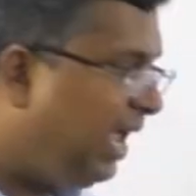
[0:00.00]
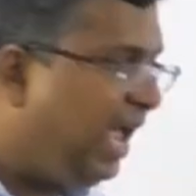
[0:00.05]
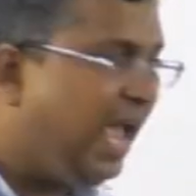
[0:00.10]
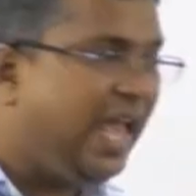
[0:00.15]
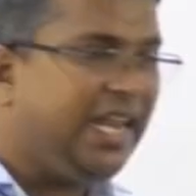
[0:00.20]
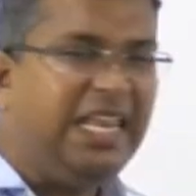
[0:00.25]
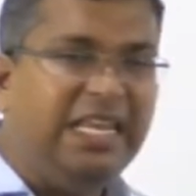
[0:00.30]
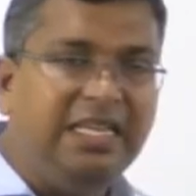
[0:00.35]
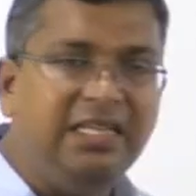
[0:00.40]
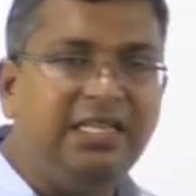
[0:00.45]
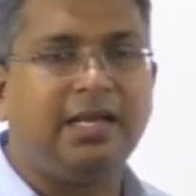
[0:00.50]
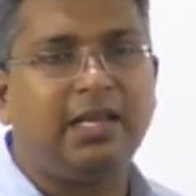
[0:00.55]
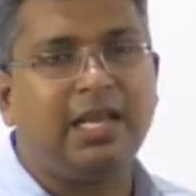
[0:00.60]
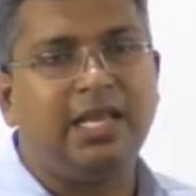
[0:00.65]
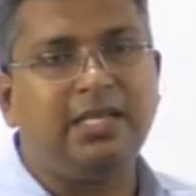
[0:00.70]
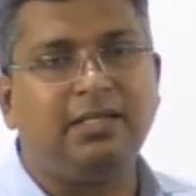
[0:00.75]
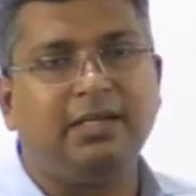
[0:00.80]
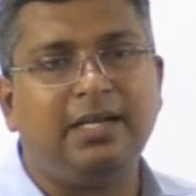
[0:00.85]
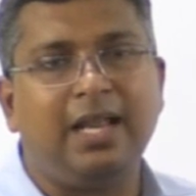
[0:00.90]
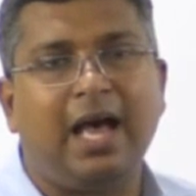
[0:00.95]
an
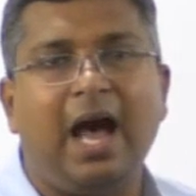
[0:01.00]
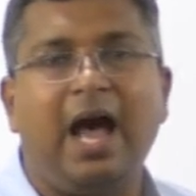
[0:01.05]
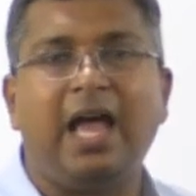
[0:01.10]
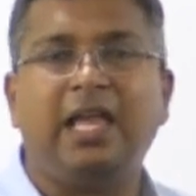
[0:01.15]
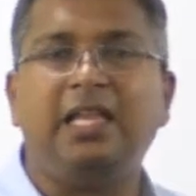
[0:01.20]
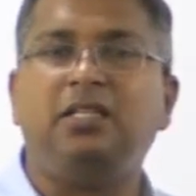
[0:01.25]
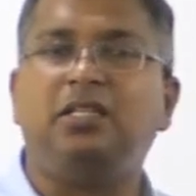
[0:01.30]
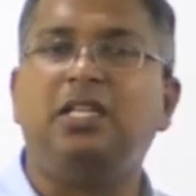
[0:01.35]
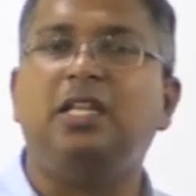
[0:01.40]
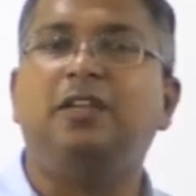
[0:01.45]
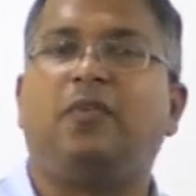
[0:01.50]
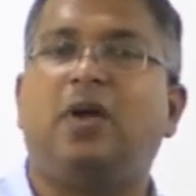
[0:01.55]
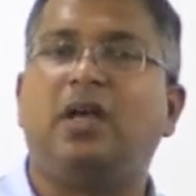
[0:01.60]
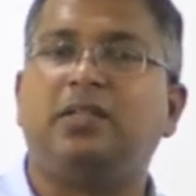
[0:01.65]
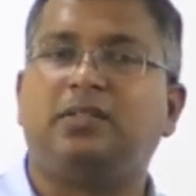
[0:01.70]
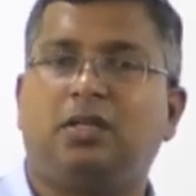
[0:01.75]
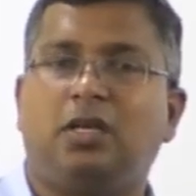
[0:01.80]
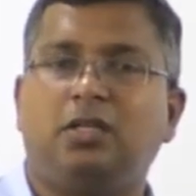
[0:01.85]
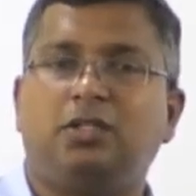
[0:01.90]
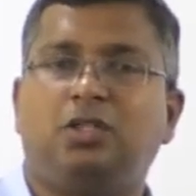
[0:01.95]
integrated I T
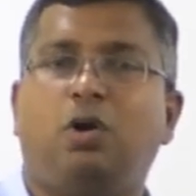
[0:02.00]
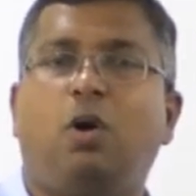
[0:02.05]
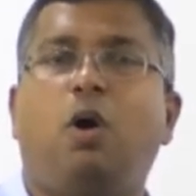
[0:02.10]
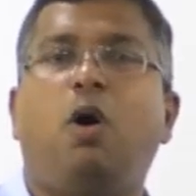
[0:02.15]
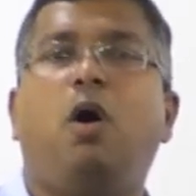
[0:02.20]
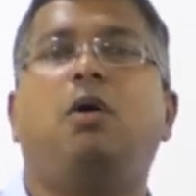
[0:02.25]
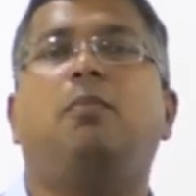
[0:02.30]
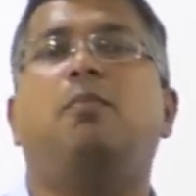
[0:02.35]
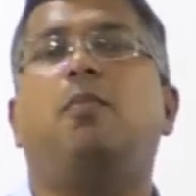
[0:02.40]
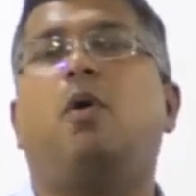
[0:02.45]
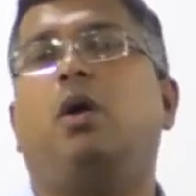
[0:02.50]
infrastructure or